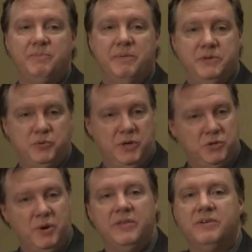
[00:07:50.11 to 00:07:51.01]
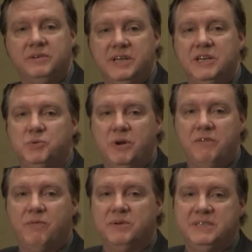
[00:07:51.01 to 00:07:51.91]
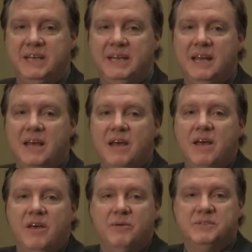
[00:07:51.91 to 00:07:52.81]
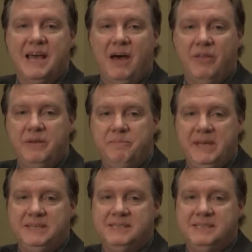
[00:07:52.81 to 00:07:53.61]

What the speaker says: but between 2013 and 2014, there was a healthy peak